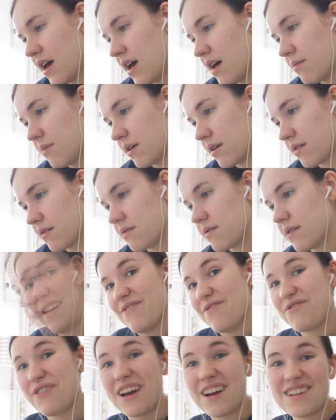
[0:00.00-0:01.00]
because
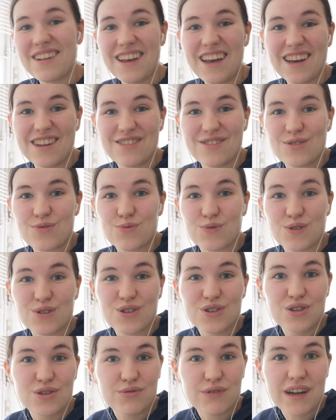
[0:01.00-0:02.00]
frankly I just want to
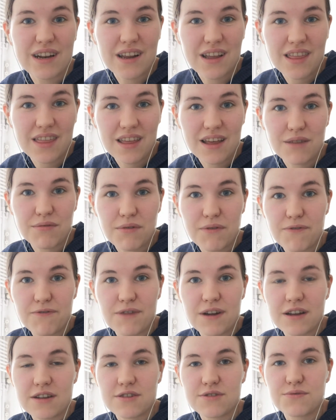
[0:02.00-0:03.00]
do anything with
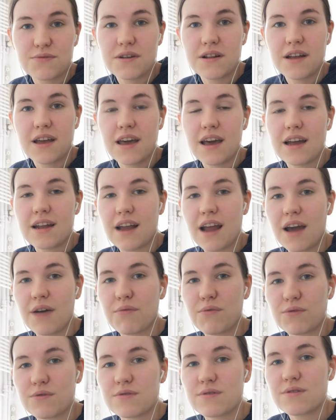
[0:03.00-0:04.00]
French really, and I
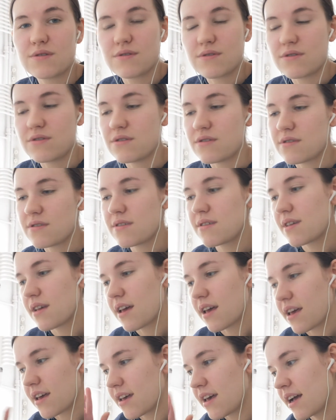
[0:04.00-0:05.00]
want to just
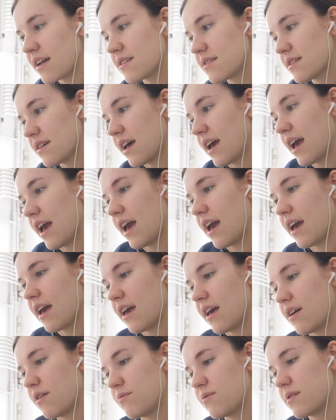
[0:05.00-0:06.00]
get
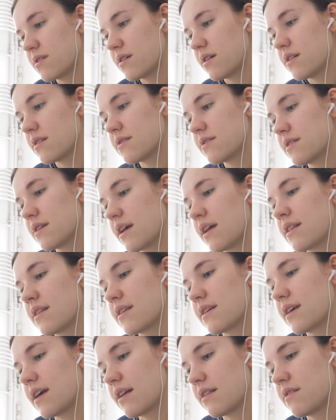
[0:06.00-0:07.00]
a result
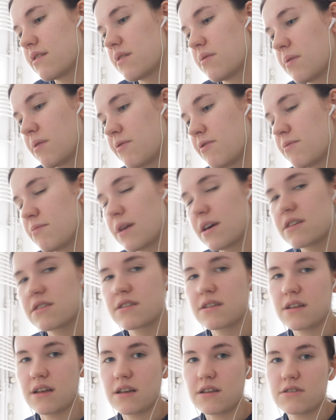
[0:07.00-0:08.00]
and get some
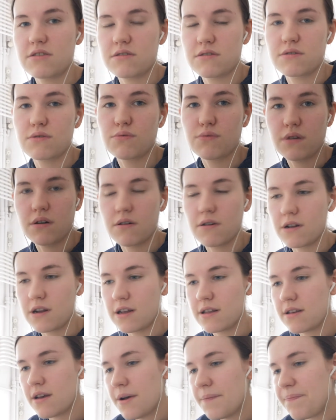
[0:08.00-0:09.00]
information and just to work on
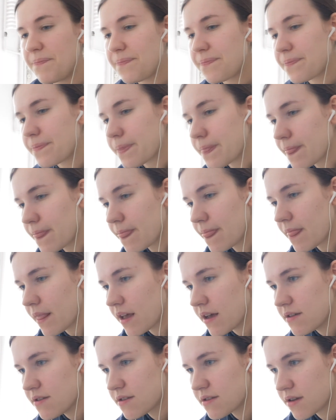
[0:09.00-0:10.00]
it.
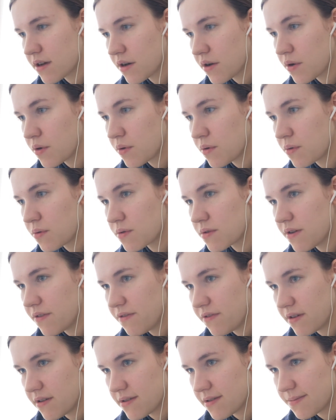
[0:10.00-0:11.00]
So the
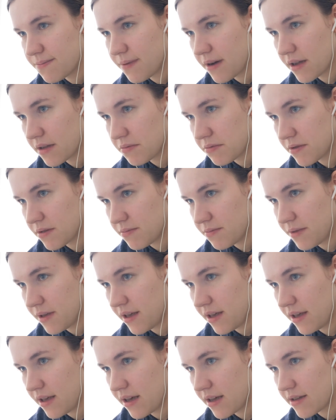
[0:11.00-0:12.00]
first part will
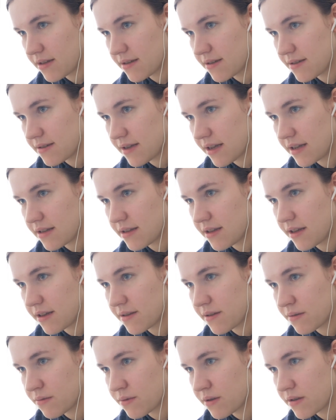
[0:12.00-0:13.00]
be understanding
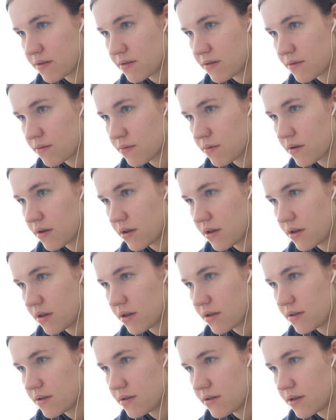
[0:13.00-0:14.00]
the written
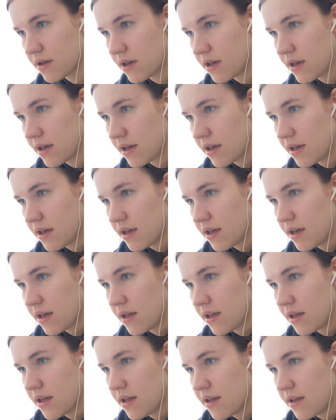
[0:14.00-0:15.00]
words,
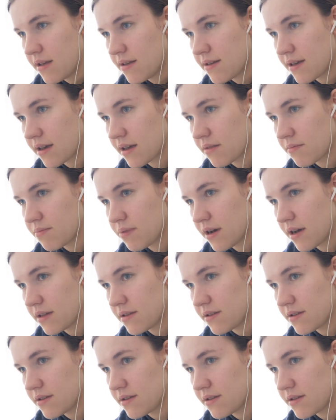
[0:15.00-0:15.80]
second part